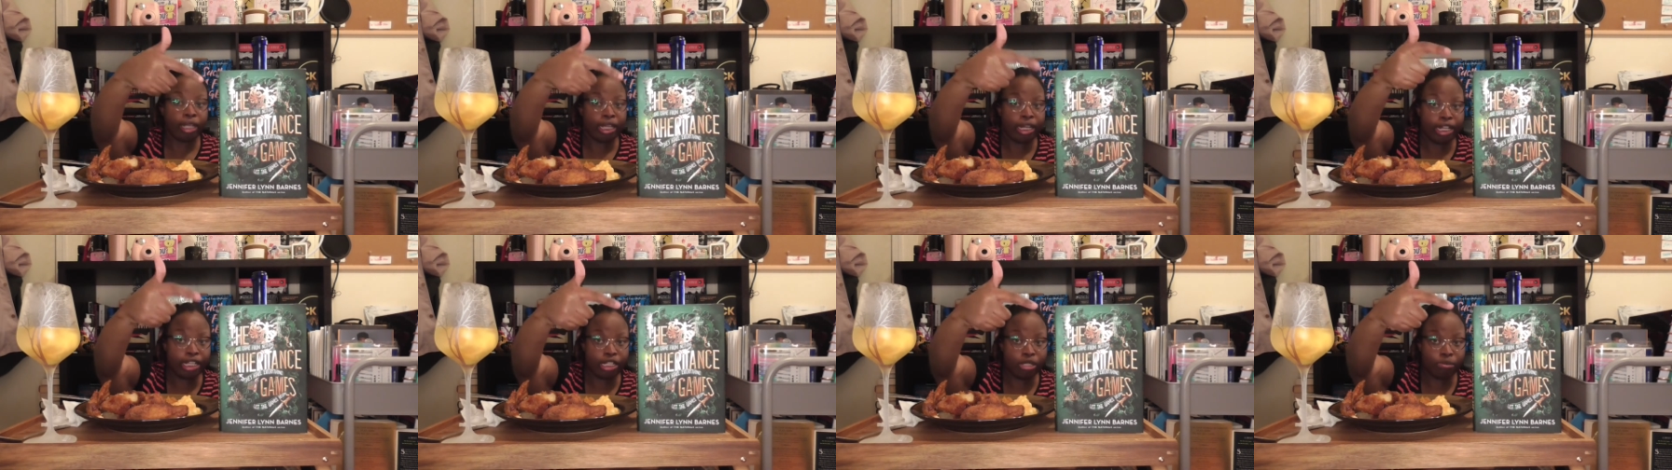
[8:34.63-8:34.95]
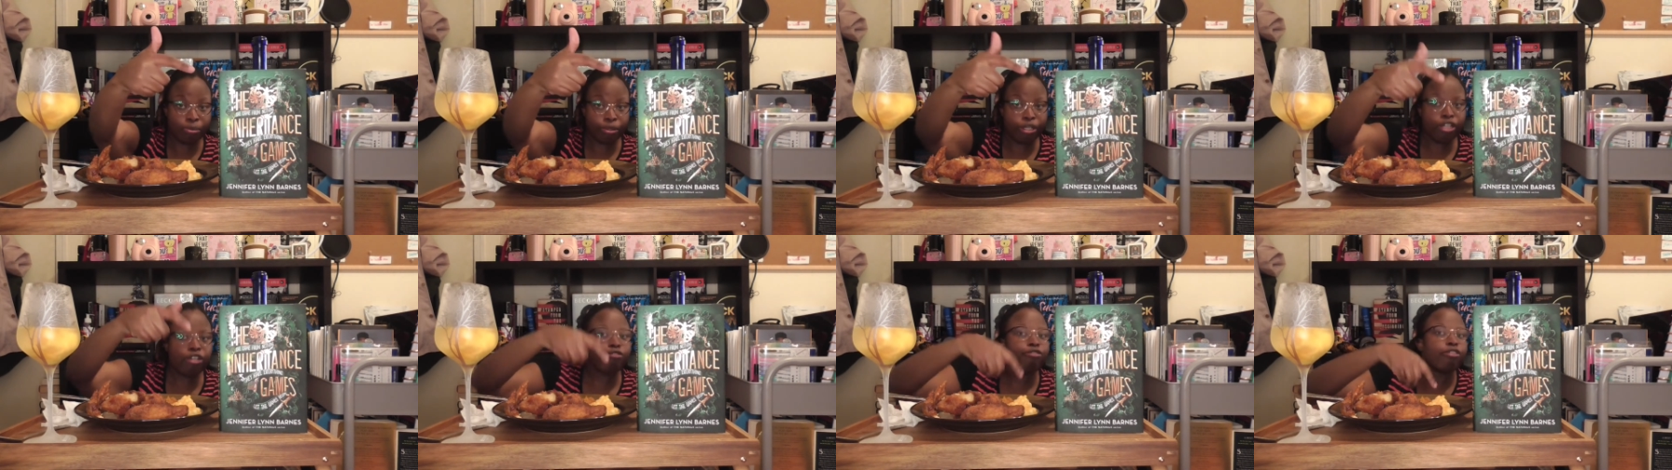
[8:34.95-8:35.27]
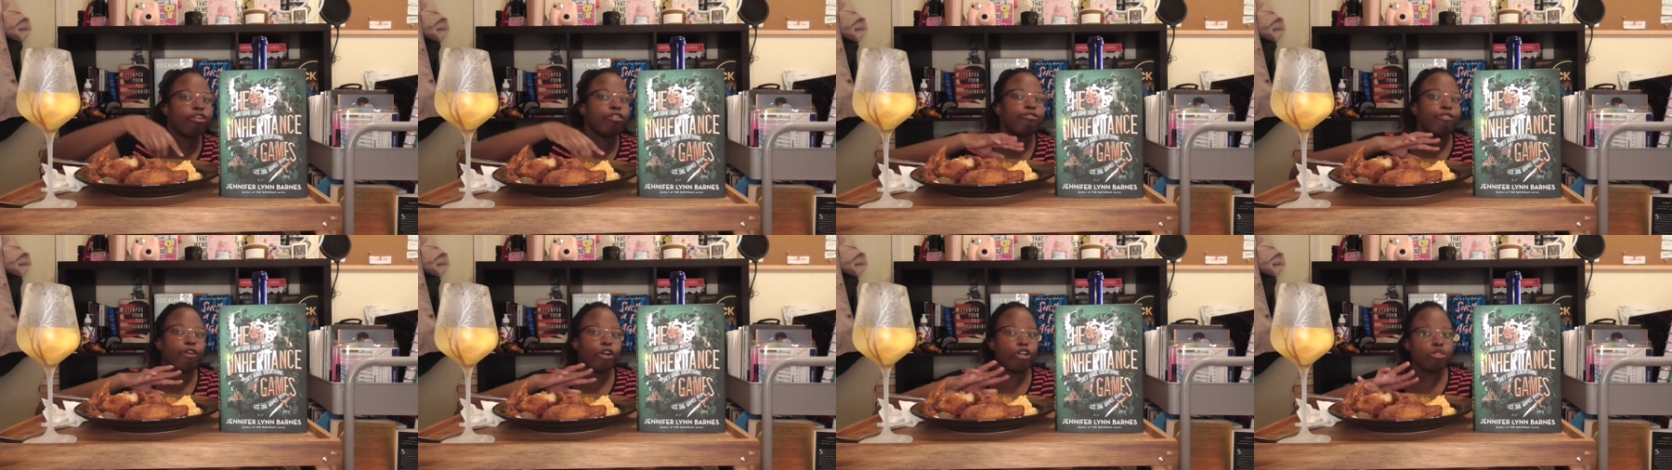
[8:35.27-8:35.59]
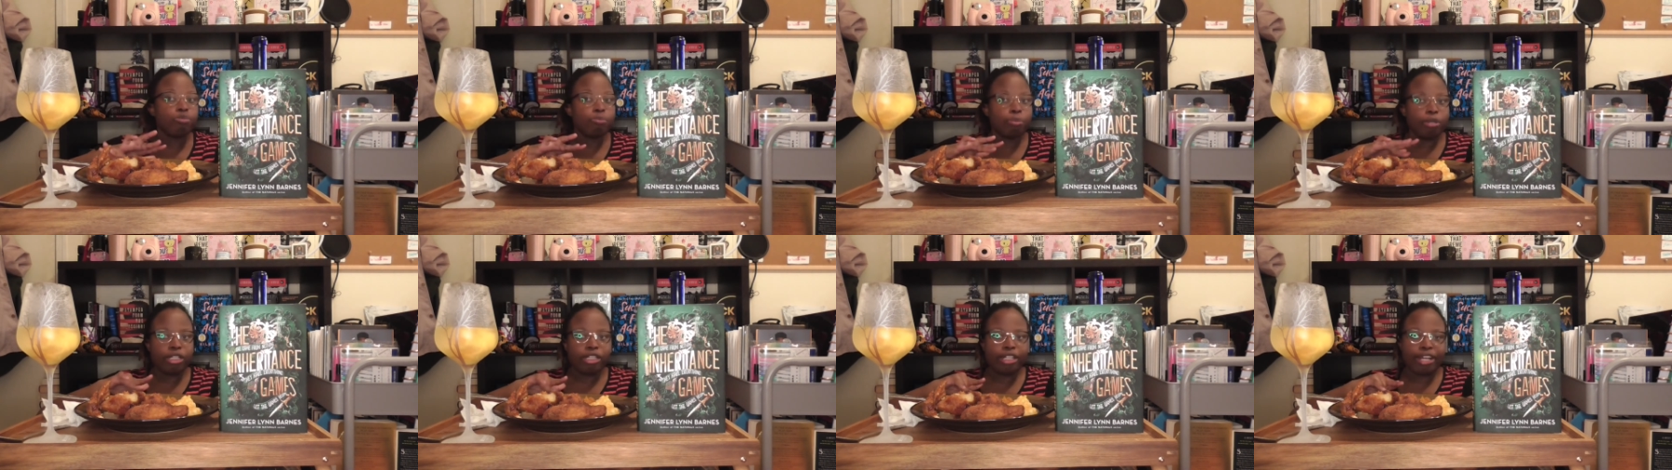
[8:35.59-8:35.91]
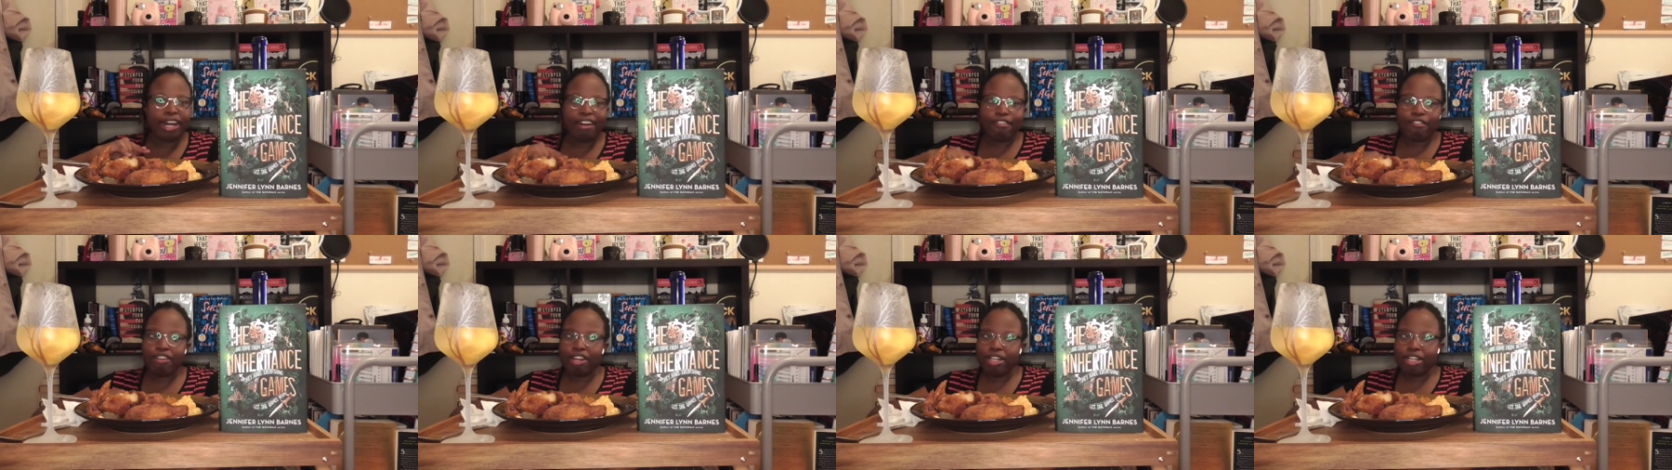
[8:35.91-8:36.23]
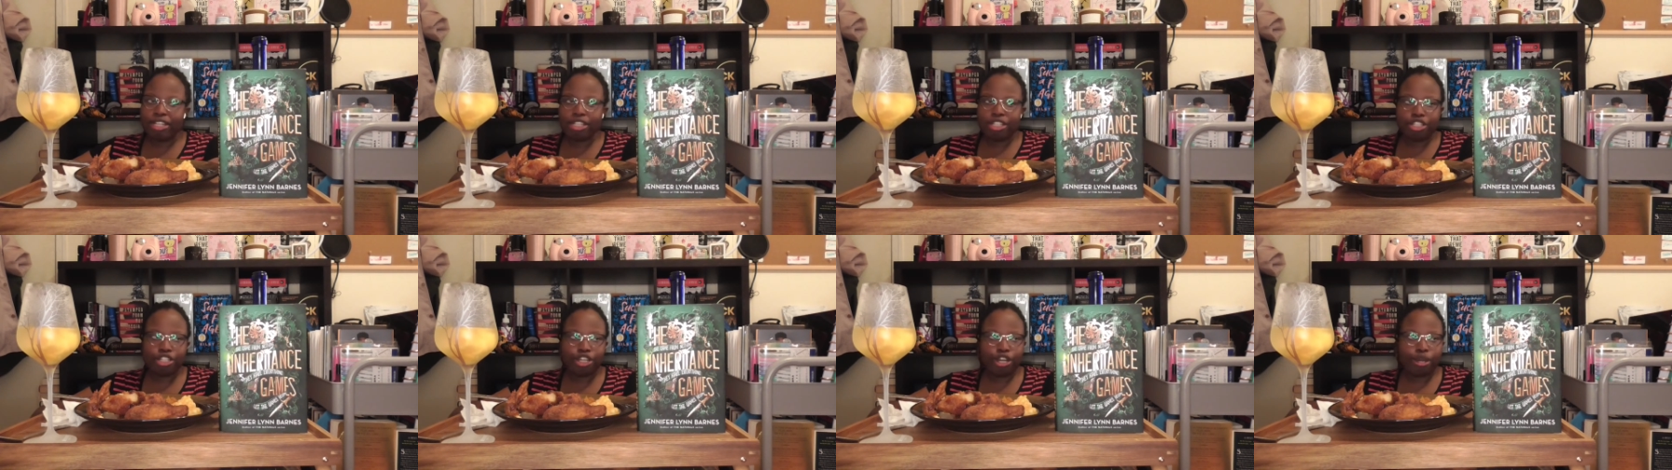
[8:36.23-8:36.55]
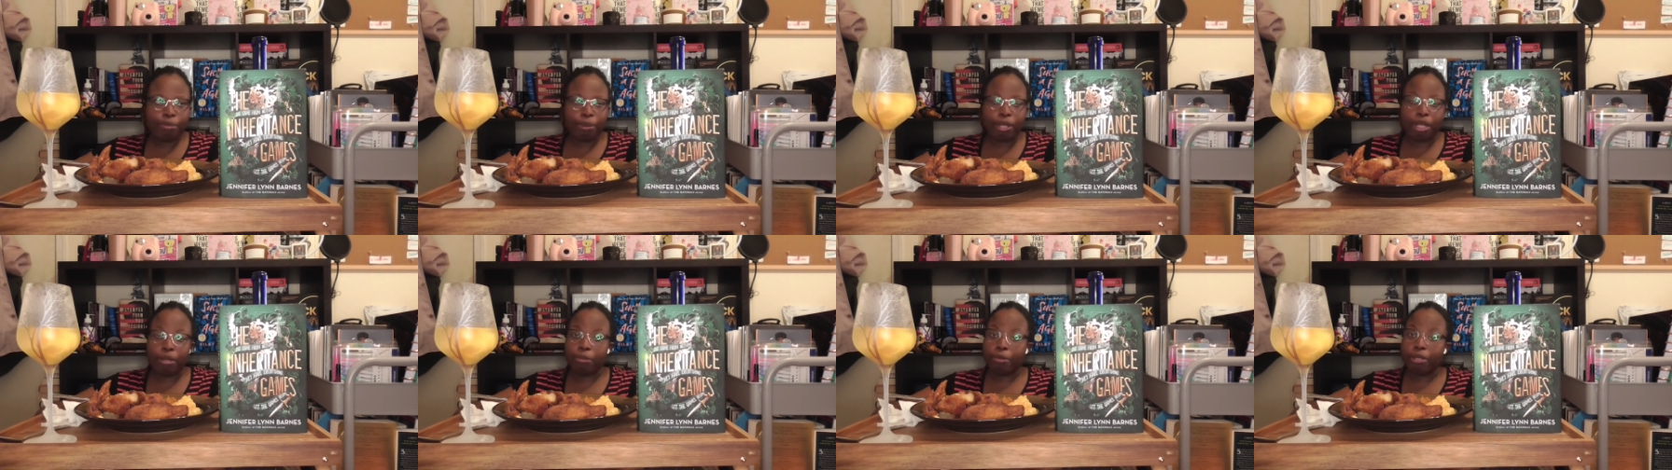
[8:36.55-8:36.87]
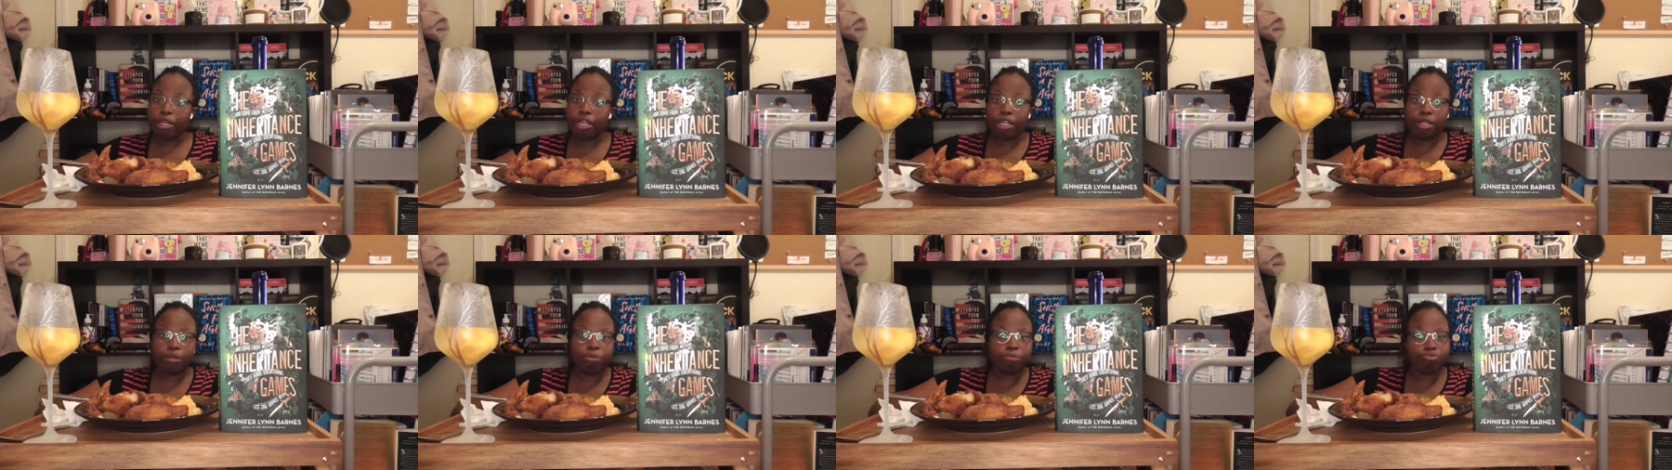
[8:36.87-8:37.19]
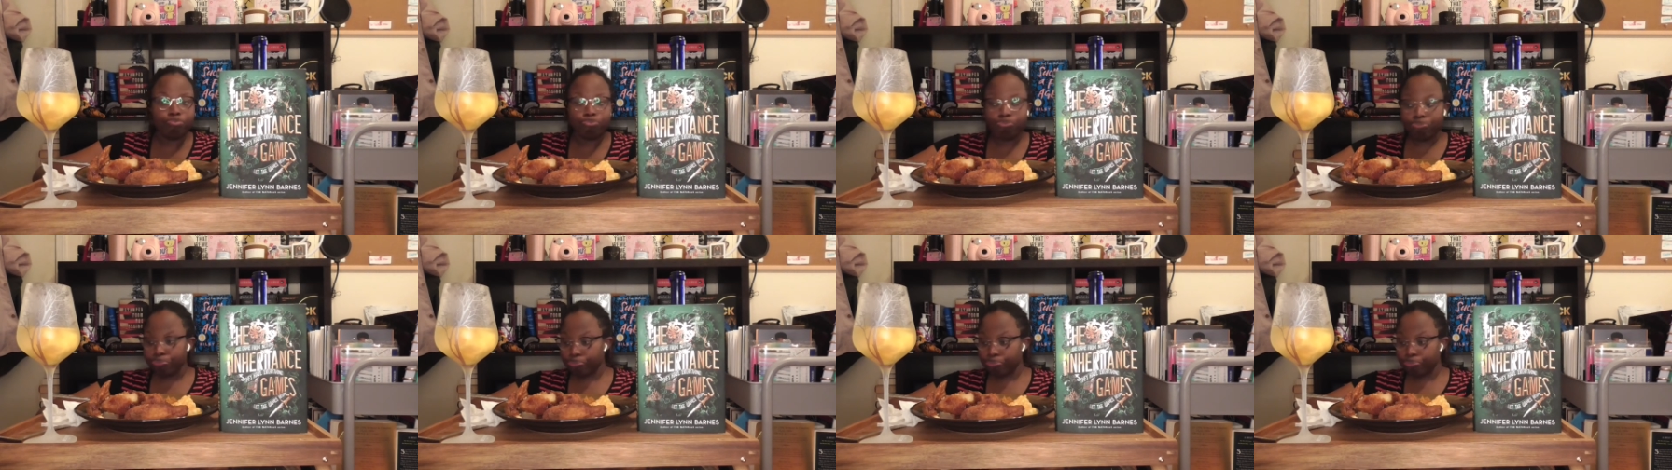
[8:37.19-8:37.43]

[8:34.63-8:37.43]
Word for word: this book for the first book that I read this year, baby.